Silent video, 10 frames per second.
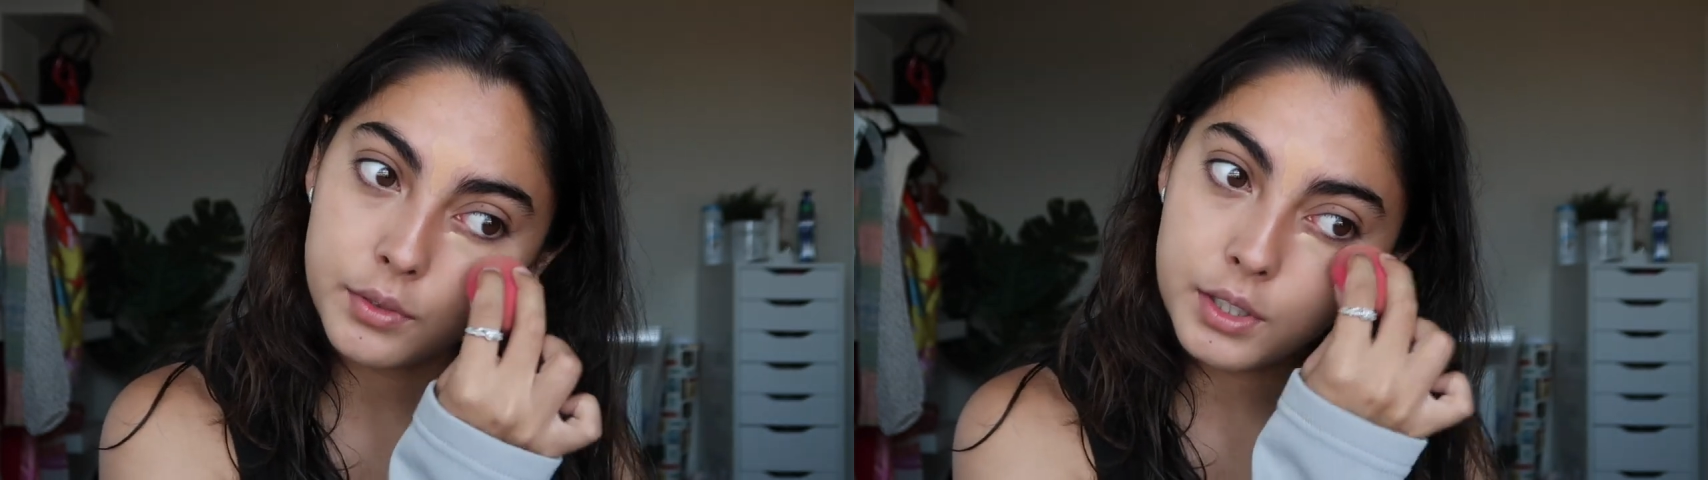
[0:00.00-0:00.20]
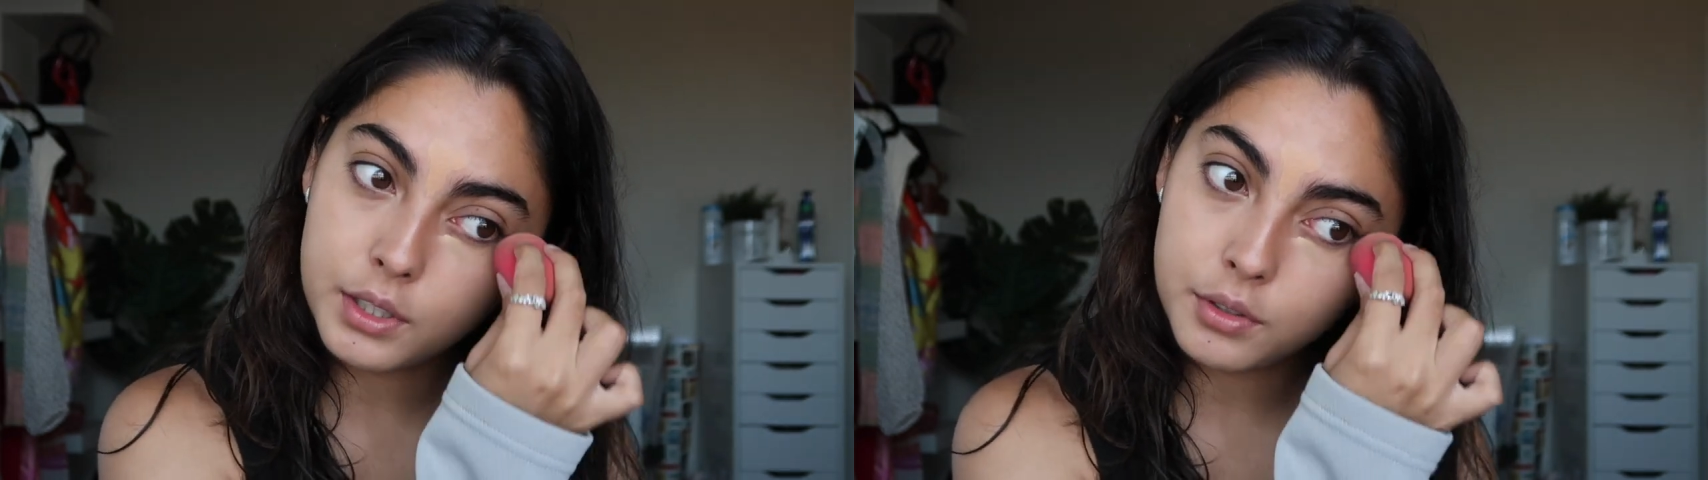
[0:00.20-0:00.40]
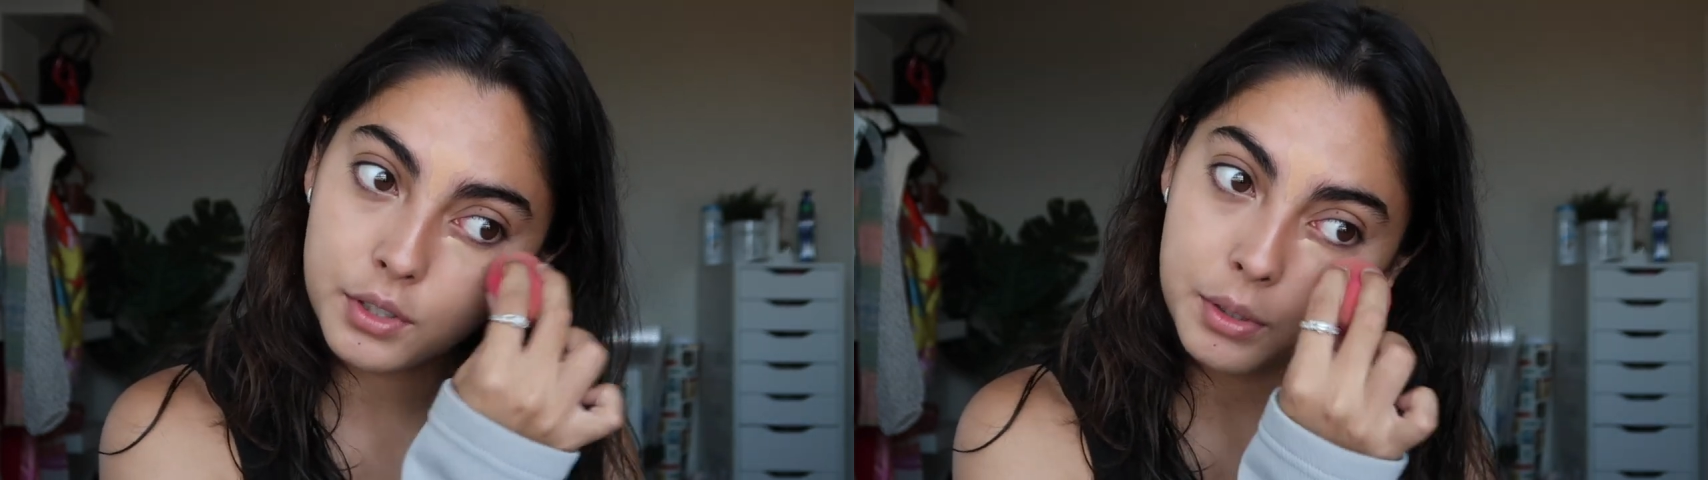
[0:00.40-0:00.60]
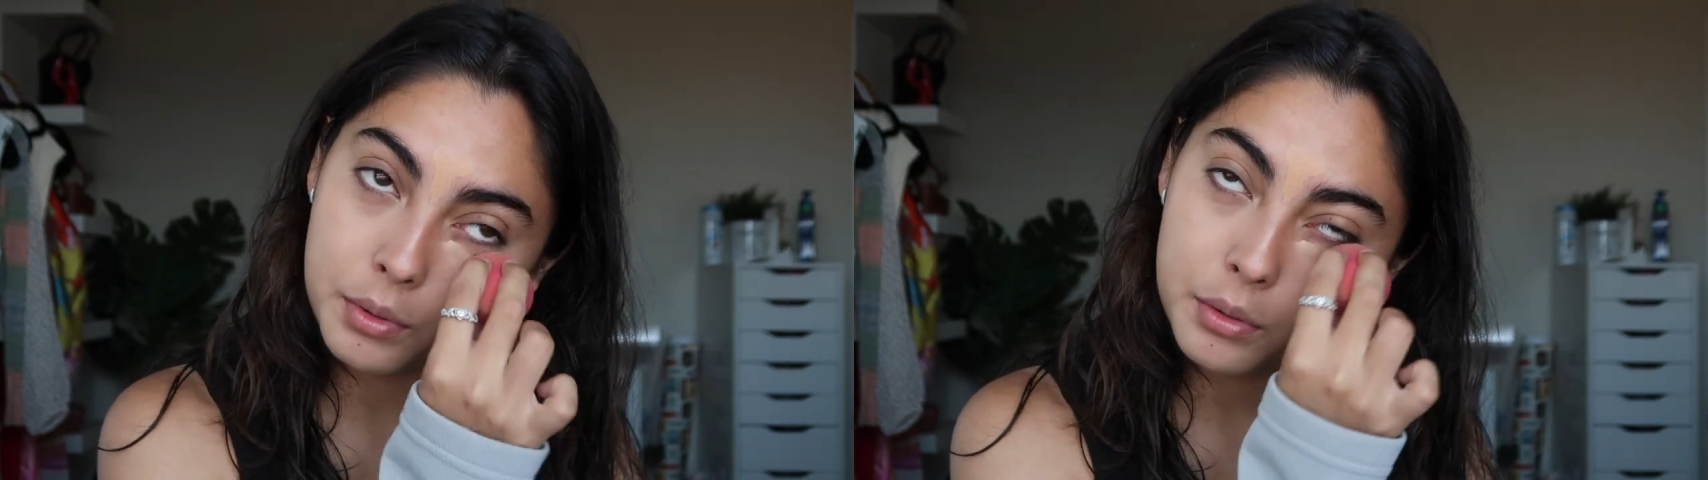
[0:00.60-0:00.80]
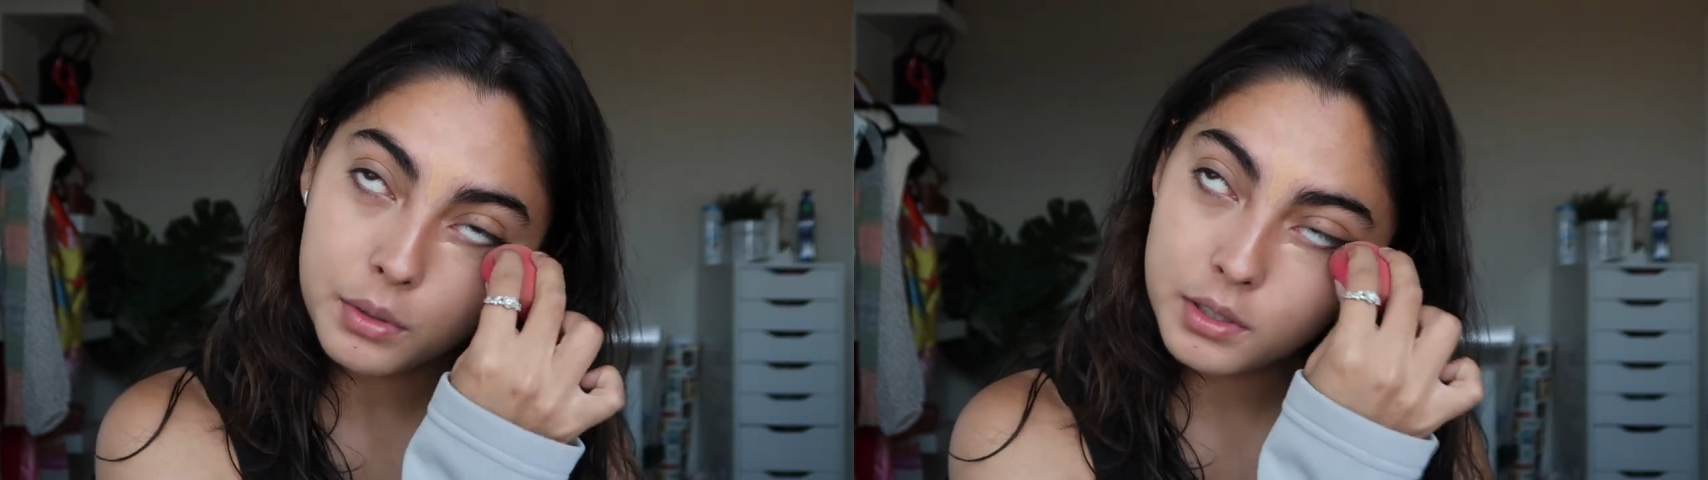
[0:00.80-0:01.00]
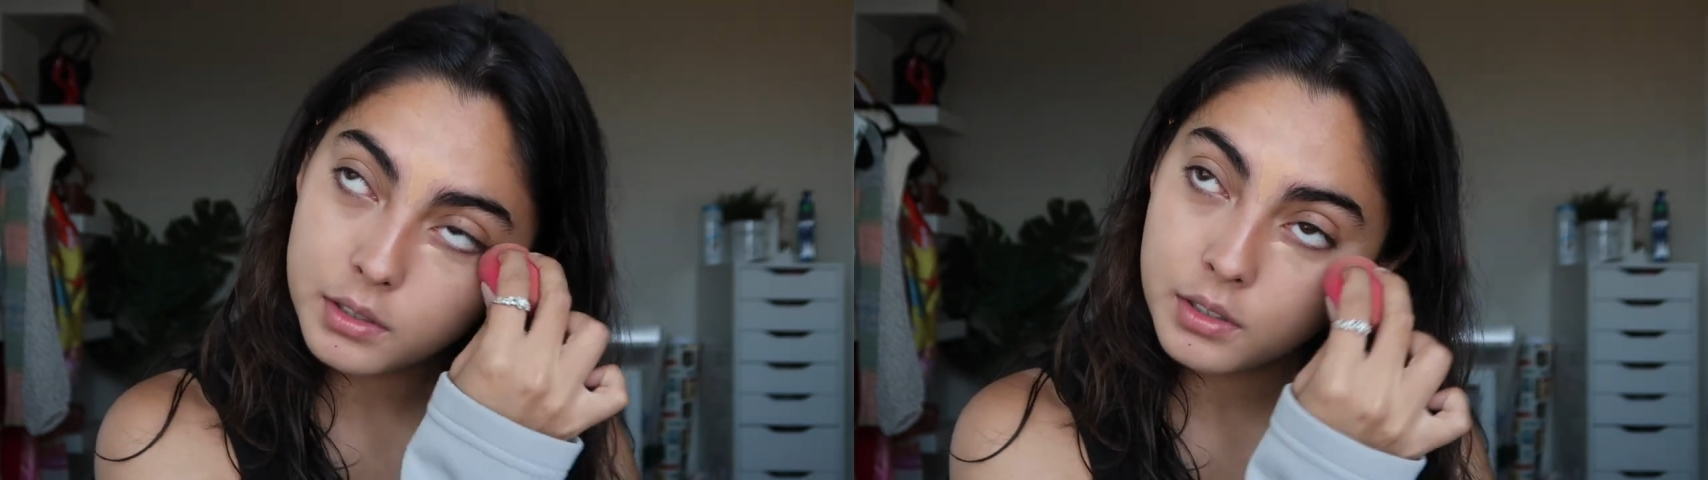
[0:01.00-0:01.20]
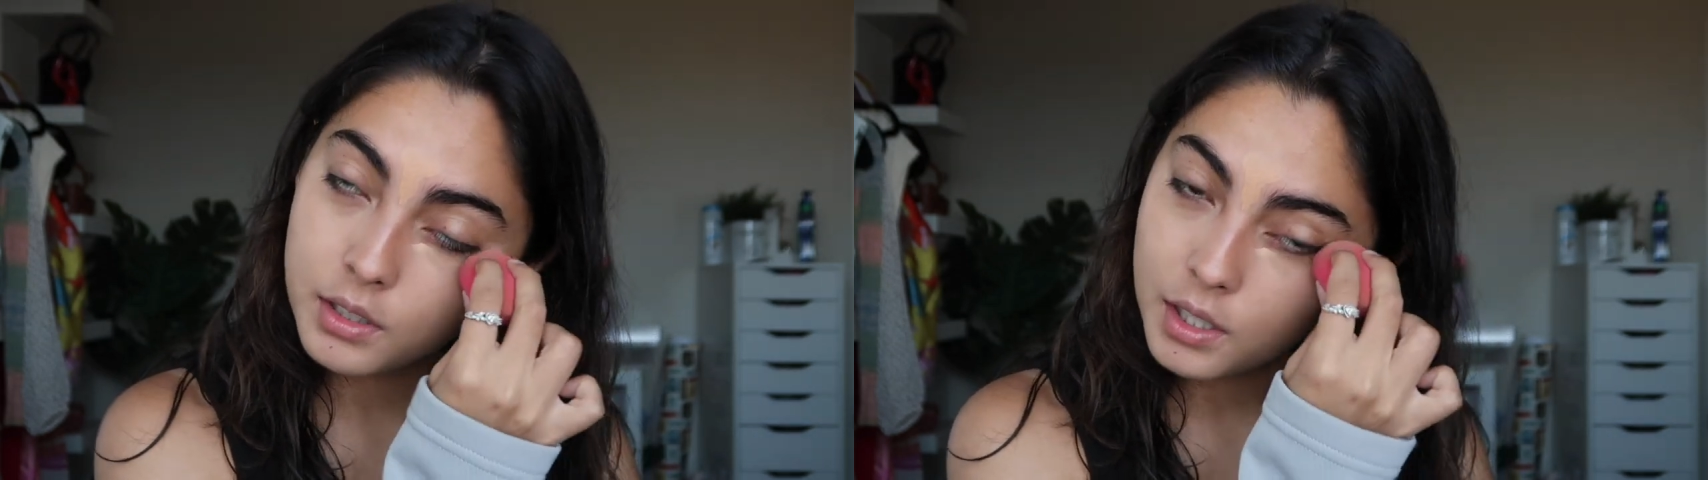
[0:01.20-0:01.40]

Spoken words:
Radiant Creamy one,